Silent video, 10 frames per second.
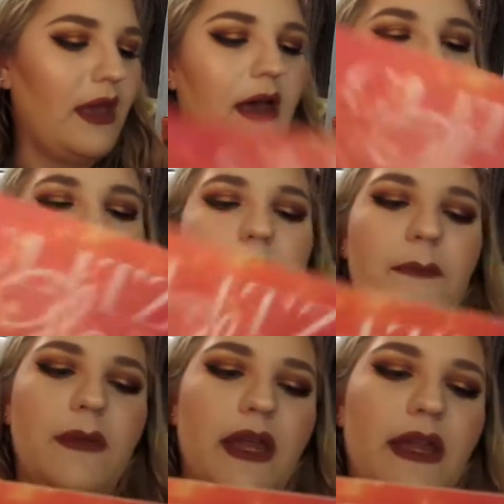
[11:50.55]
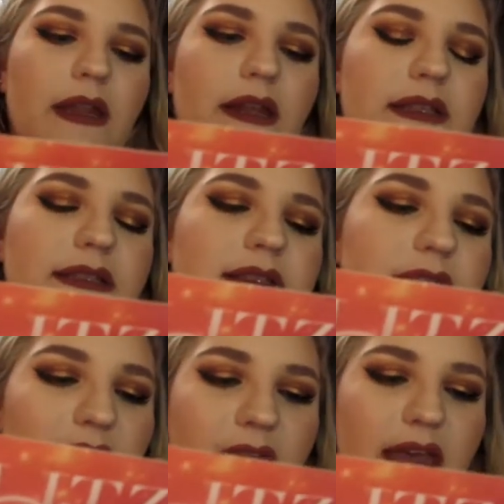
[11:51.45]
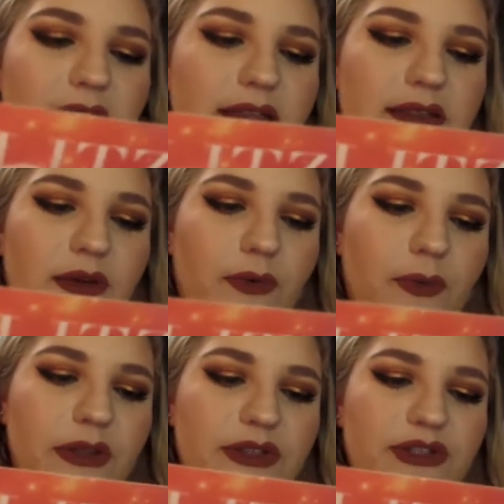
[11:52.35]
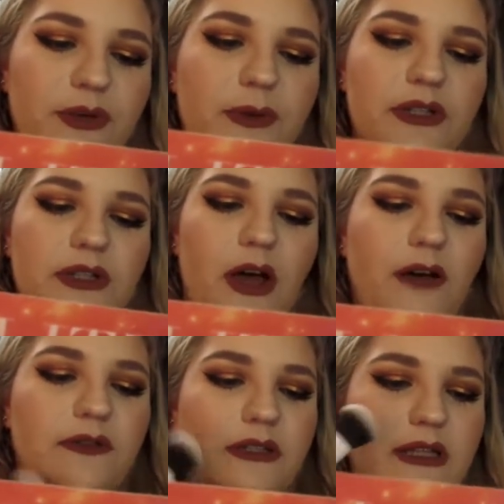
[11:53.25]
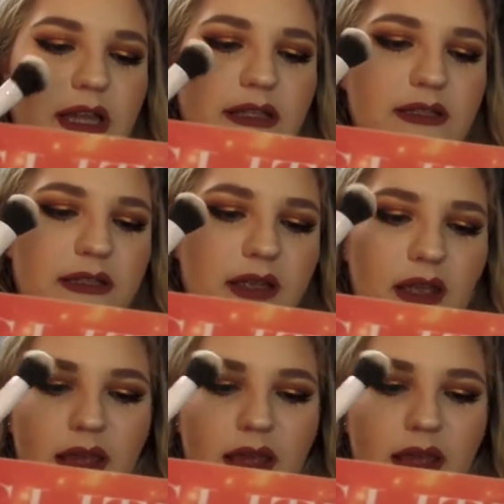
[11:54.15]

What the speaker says: And it says, with super soft, dense,